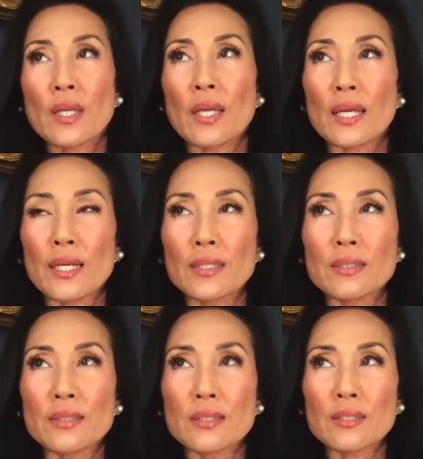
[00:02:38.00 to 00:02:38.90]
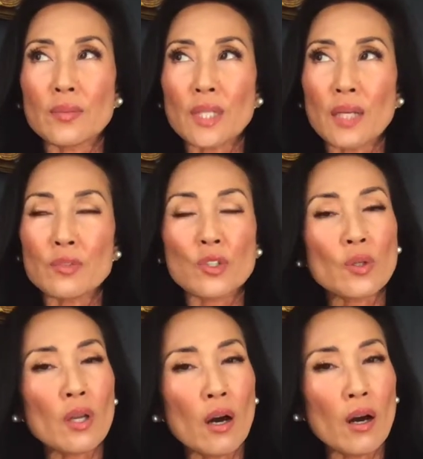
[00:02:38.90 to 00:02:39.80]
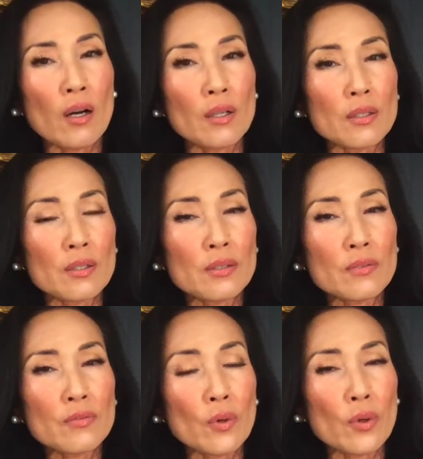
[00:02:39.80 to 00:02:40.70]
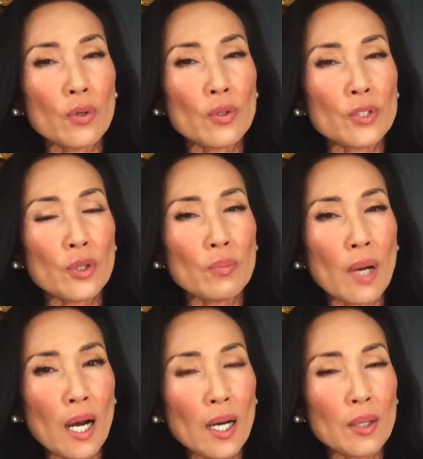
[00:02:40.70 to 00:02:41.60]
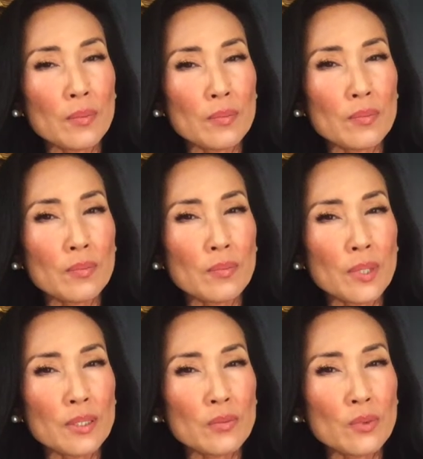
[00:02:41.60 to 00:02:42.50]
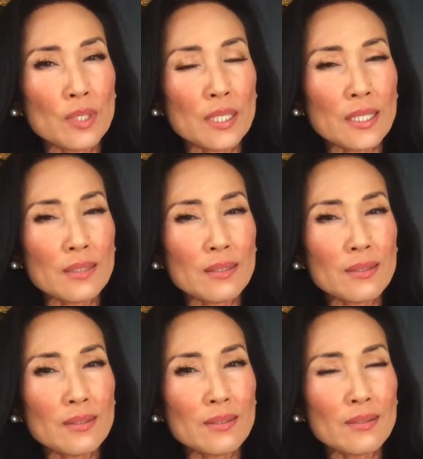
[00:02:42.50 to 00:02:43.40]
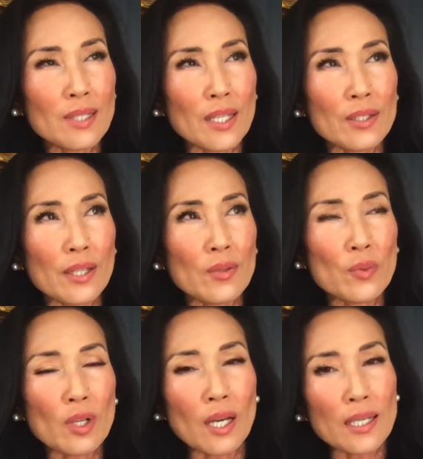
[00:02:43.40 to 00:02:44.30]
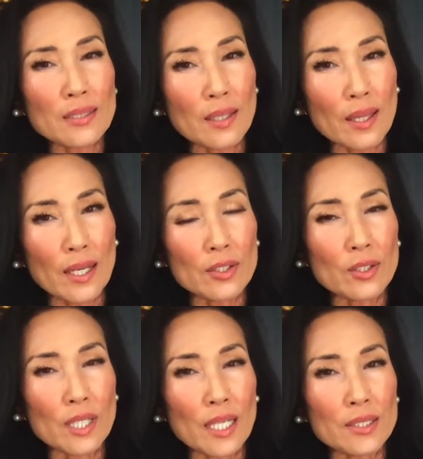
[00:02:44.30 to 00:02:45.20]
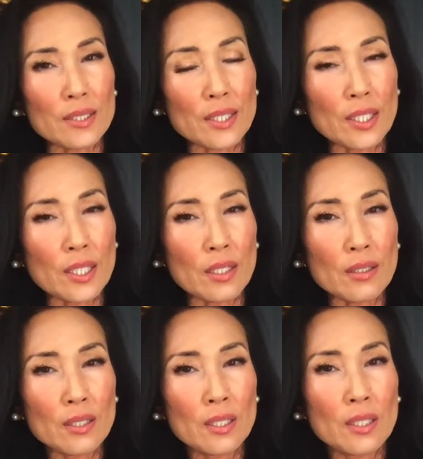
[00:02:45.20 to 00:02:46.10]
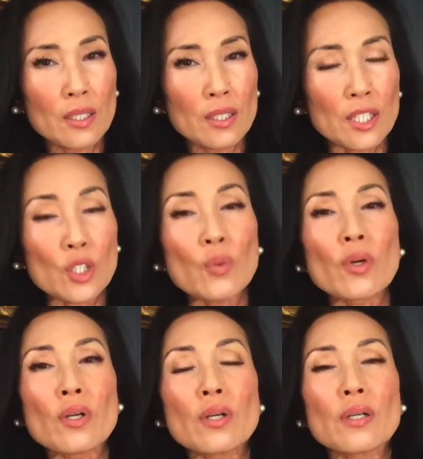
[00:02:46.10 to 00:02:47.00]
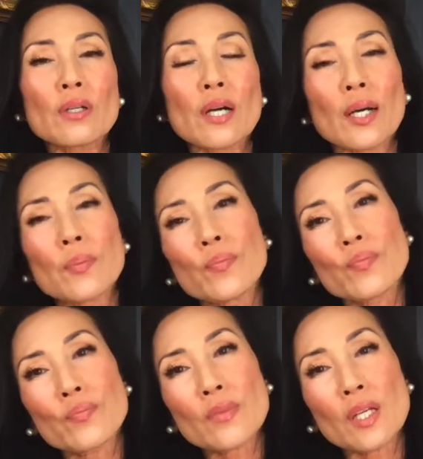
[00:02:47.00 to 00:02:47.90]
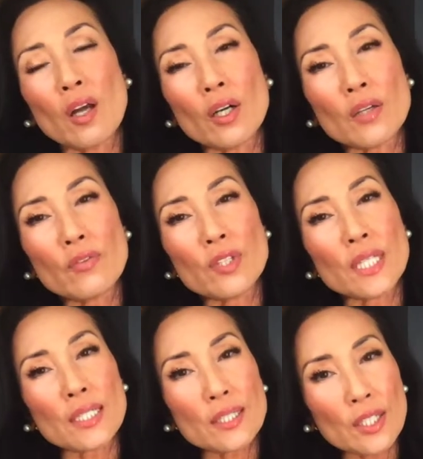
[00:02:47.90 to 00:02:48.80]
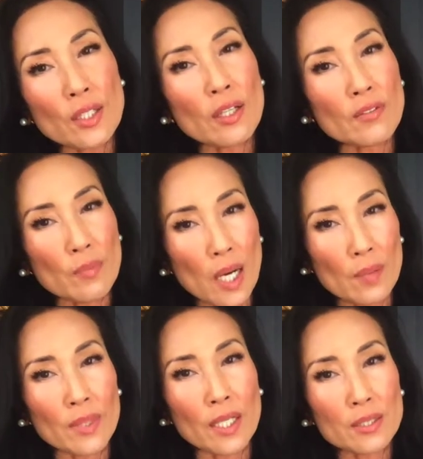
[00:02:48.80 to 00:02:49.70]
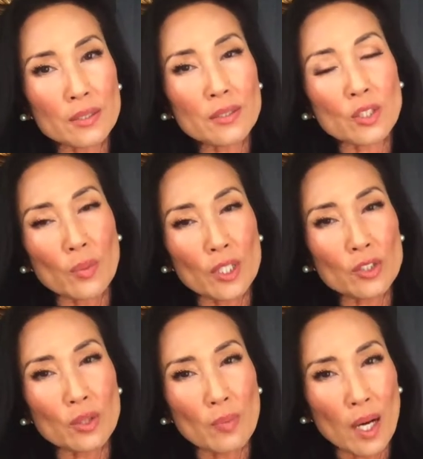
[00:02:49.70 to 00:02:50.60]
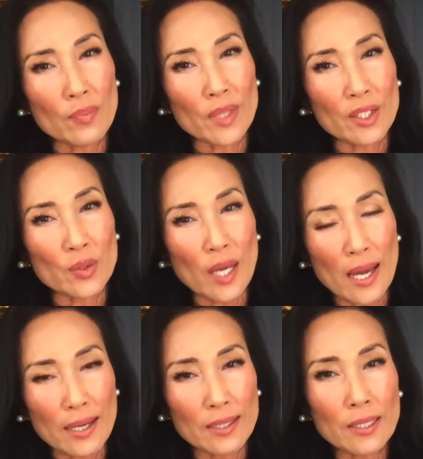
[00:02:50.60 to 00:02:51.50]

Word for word: And sometimes you long for your mom, but really, and then realizing that the idea that you were um, longing for the idea of a mom, not so much the mom that you had.